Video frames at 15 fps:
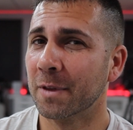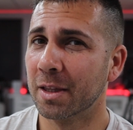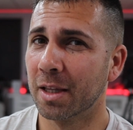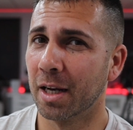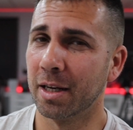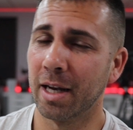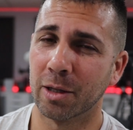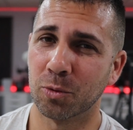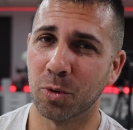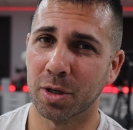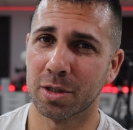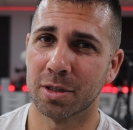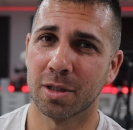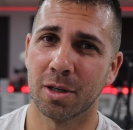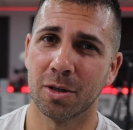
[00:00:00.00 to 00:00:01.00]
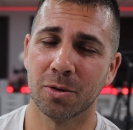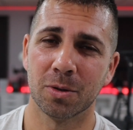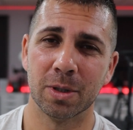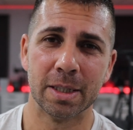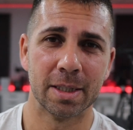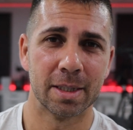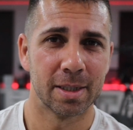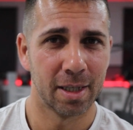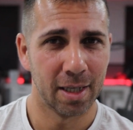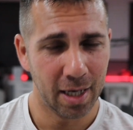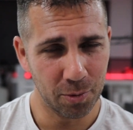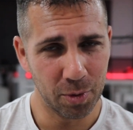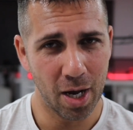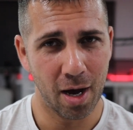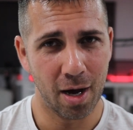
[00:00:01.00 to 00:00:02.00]
the network so
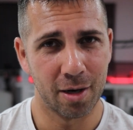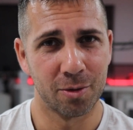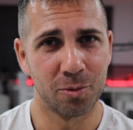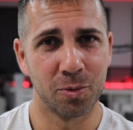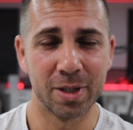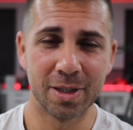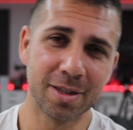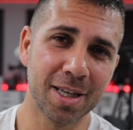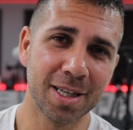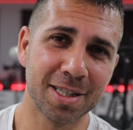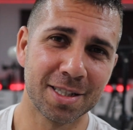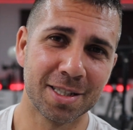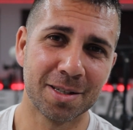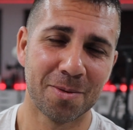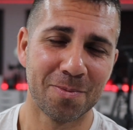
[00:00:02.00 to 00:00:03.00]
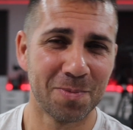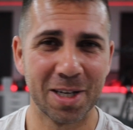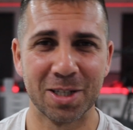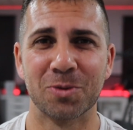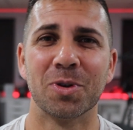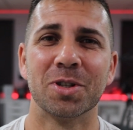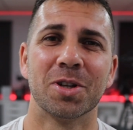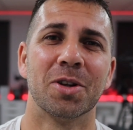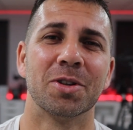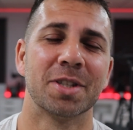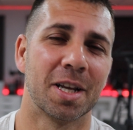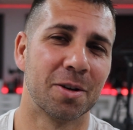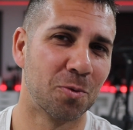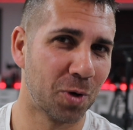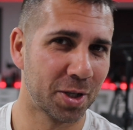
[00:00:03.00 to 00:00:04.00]
here we are with these mixed results
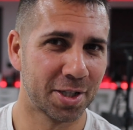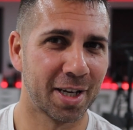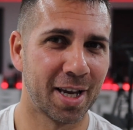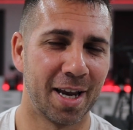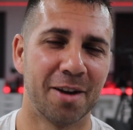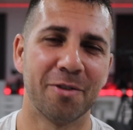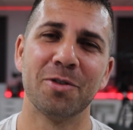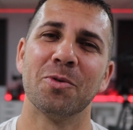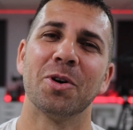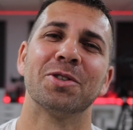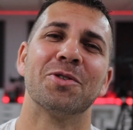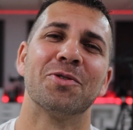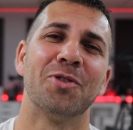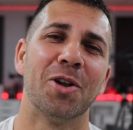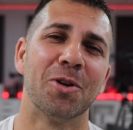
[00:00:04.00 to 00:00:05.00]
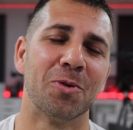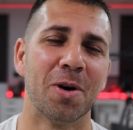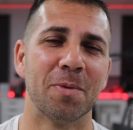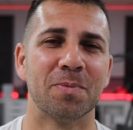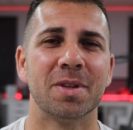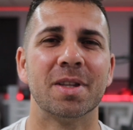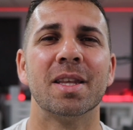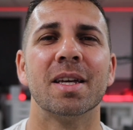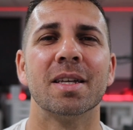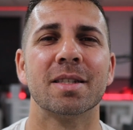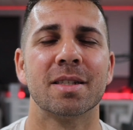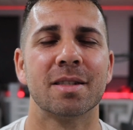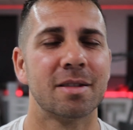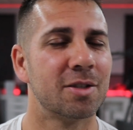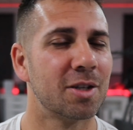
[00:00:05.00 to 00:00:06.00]
and once again if you want to follow up
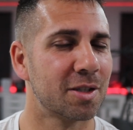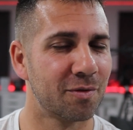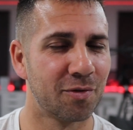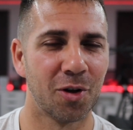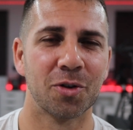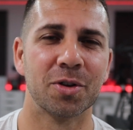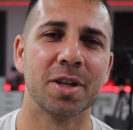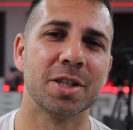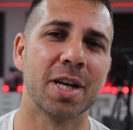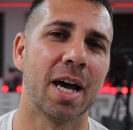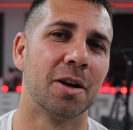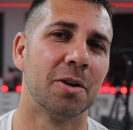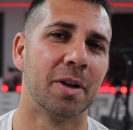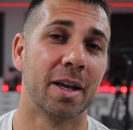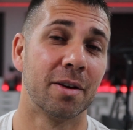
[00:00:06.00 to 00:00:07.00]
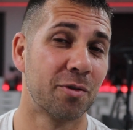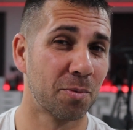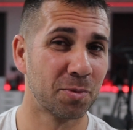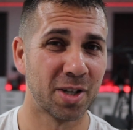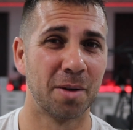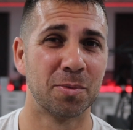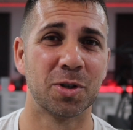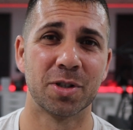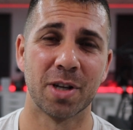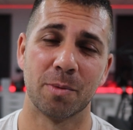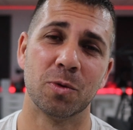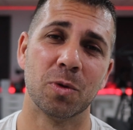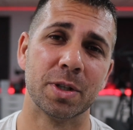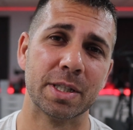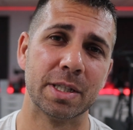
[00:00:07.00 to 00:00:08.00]
this just follow the channel and from time to time
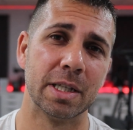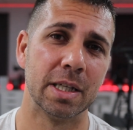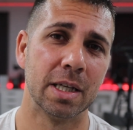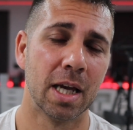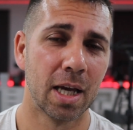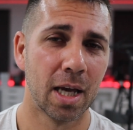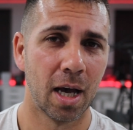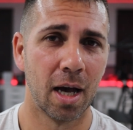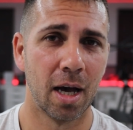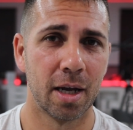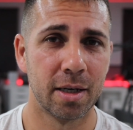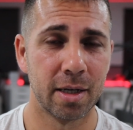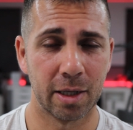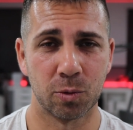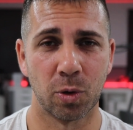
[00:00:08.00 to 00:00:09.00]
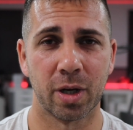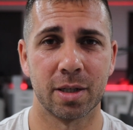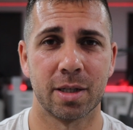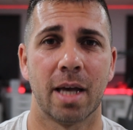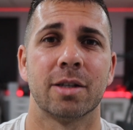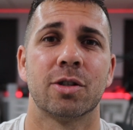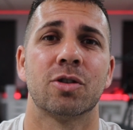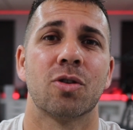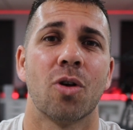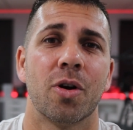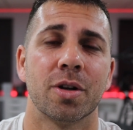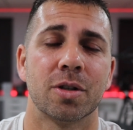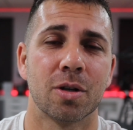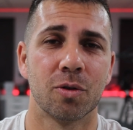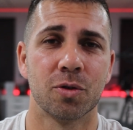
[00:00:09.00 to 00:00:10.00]
you will see uh, network attached
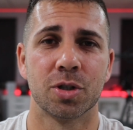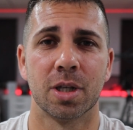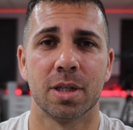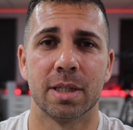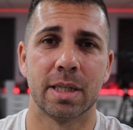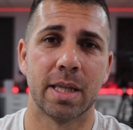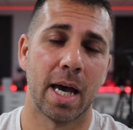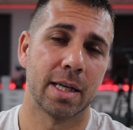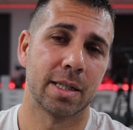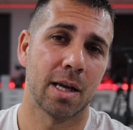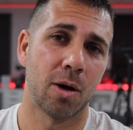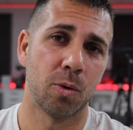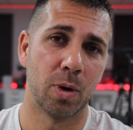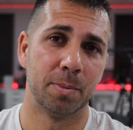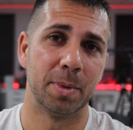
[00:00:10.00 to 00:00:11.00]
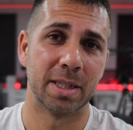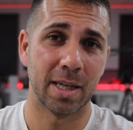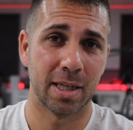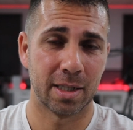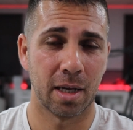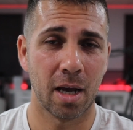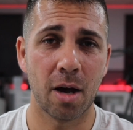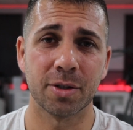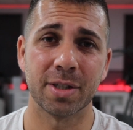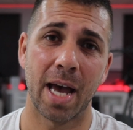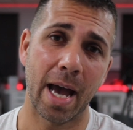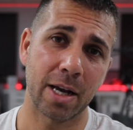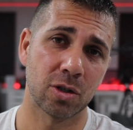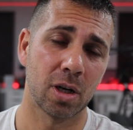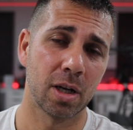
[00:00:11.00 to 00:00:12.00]
storage solutions that I will be testing out
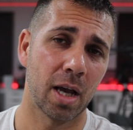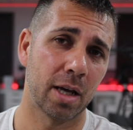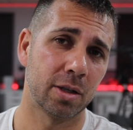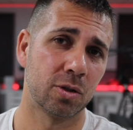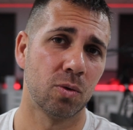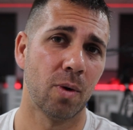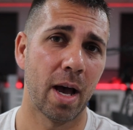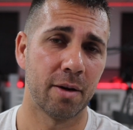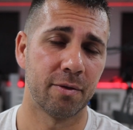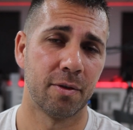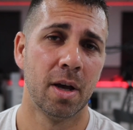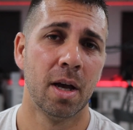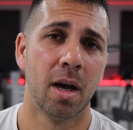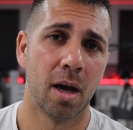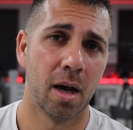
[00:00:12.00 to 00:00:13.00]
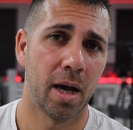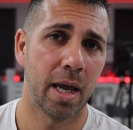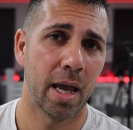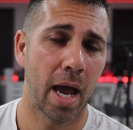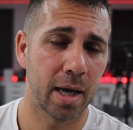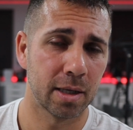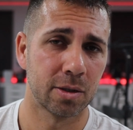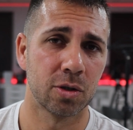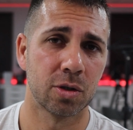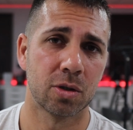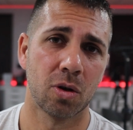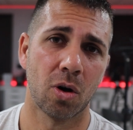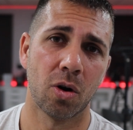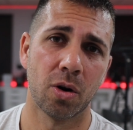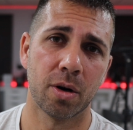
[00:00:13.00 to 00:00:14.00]
actually I do have a
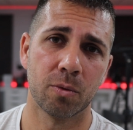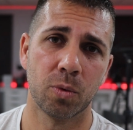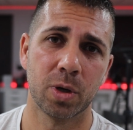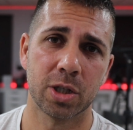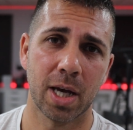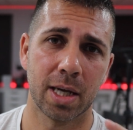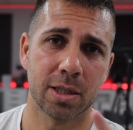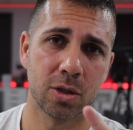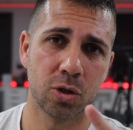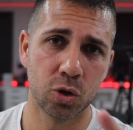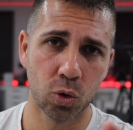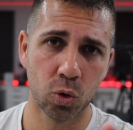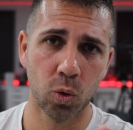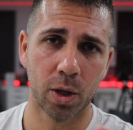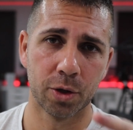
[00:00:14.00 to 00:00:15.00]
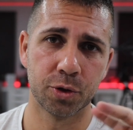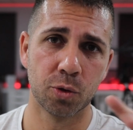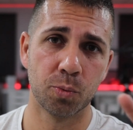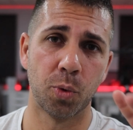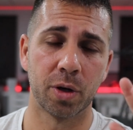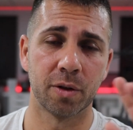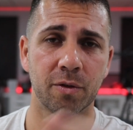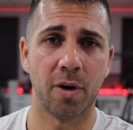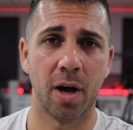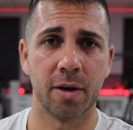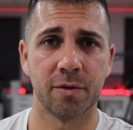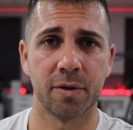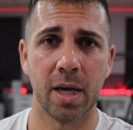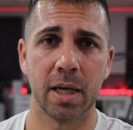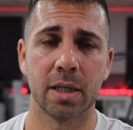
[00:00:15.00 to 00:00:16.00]
Asustor which has dual 2.5
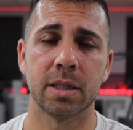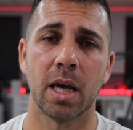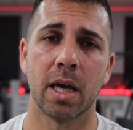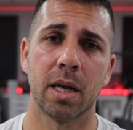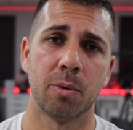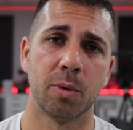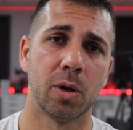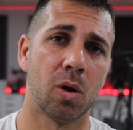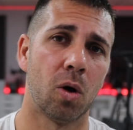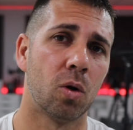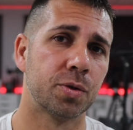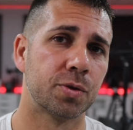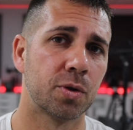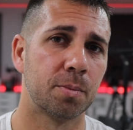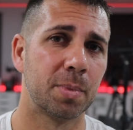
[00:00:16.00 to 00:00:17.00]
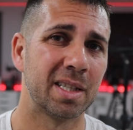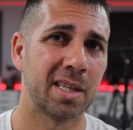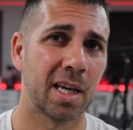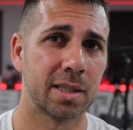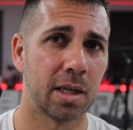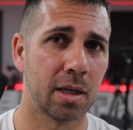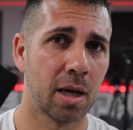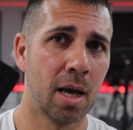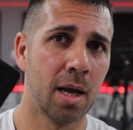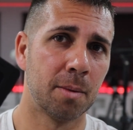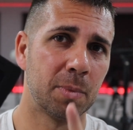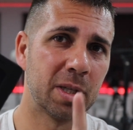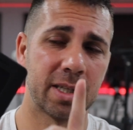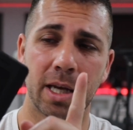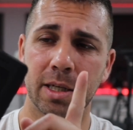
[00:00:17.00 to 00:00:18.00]
gigs and I will also be testing
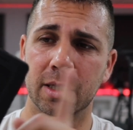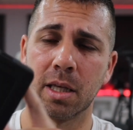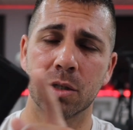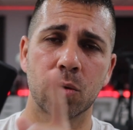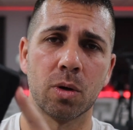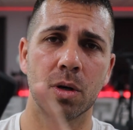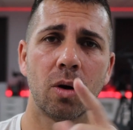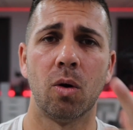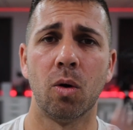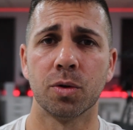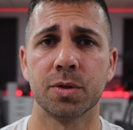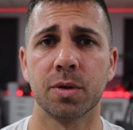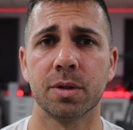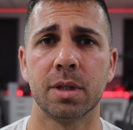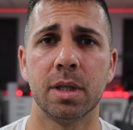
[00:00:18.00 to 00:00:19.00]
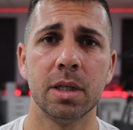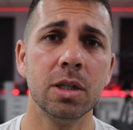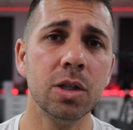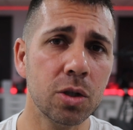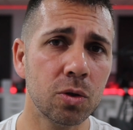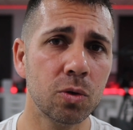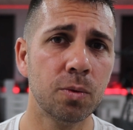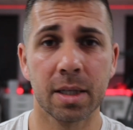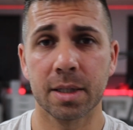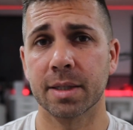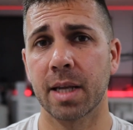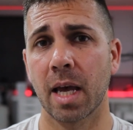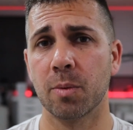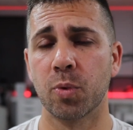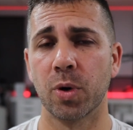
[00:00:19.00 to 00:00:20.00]
besides this one also the new
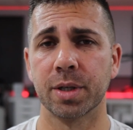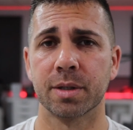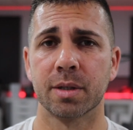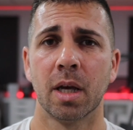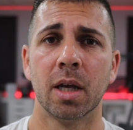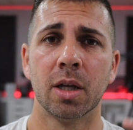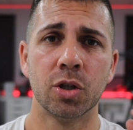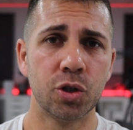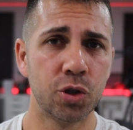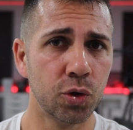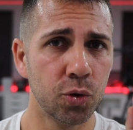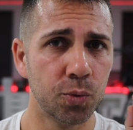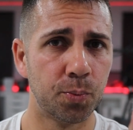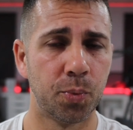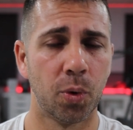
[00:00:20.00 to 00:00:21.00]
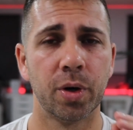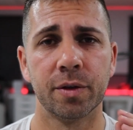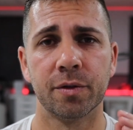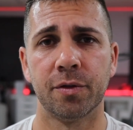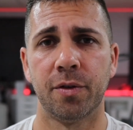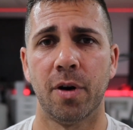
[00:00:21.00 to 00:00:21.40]
Sabrent 2.5